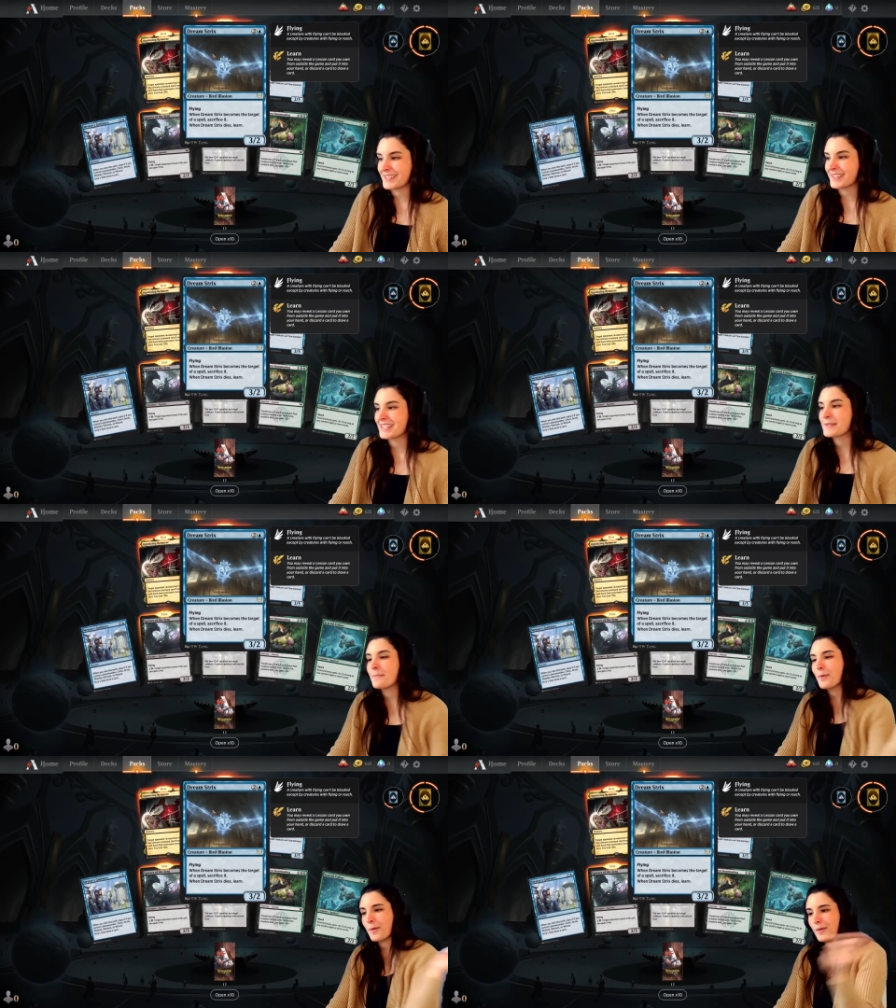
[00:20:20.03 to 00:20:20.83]
So you get to
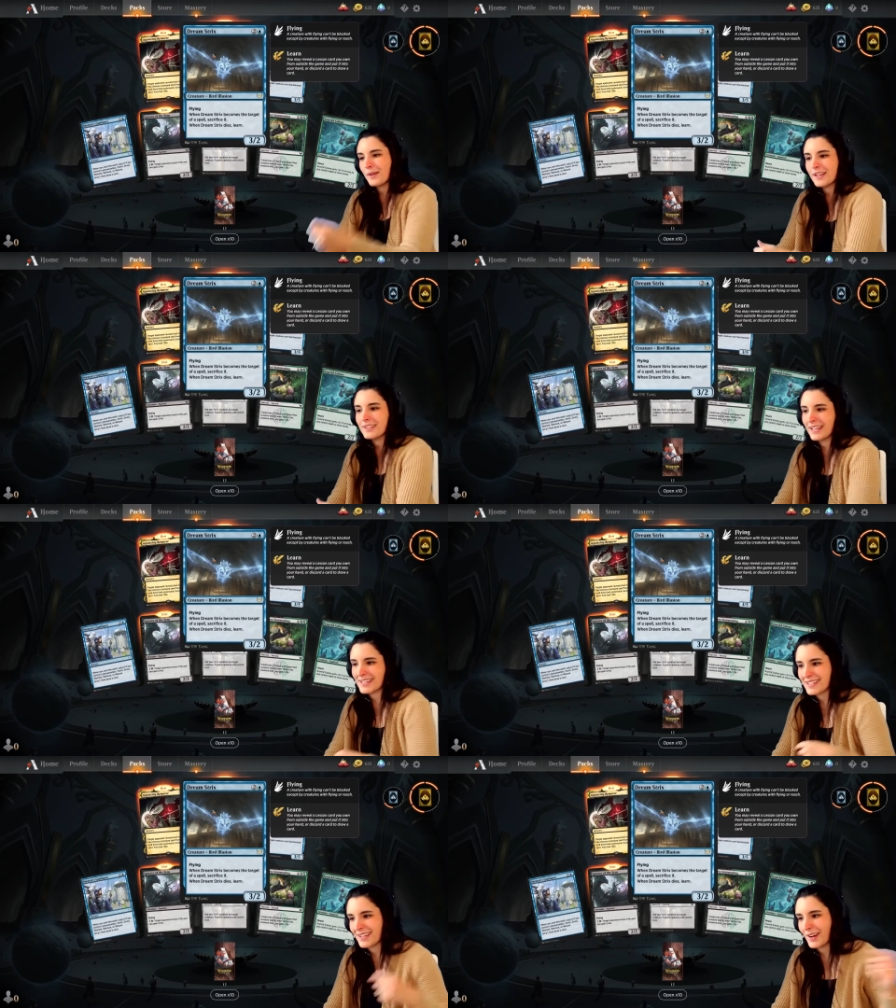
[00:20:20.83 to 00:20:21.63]
pull a
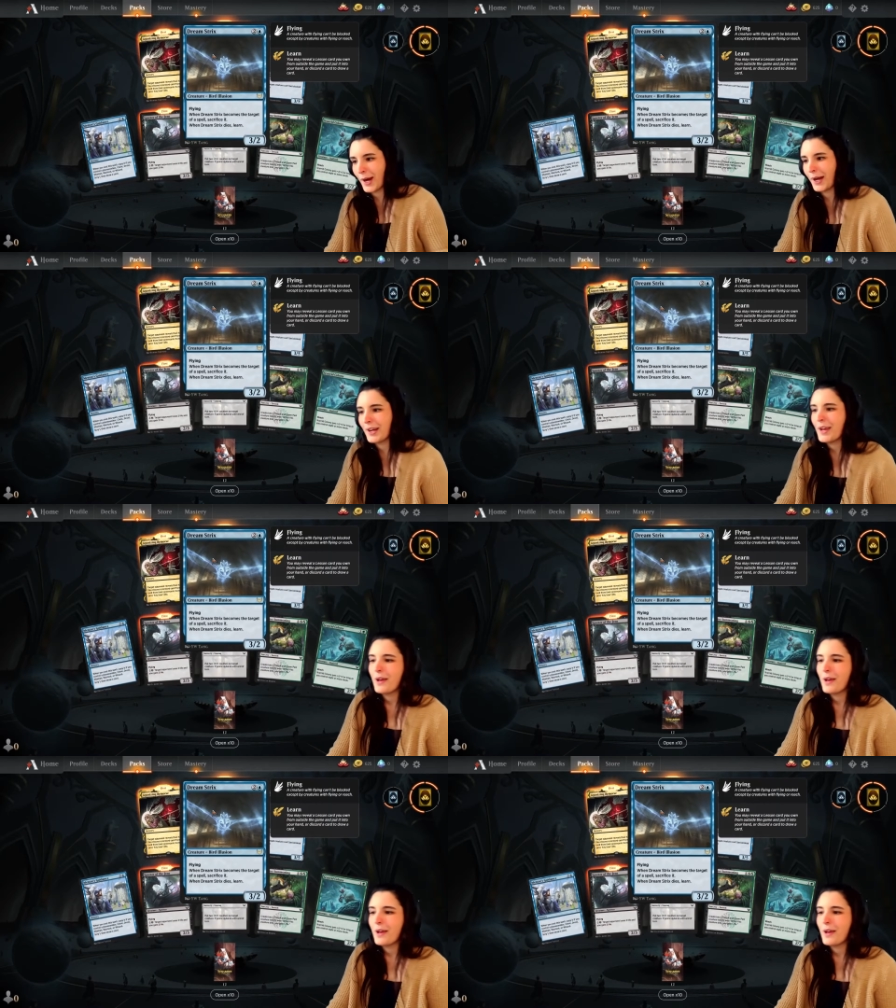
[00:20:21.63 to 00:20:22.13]
lesson card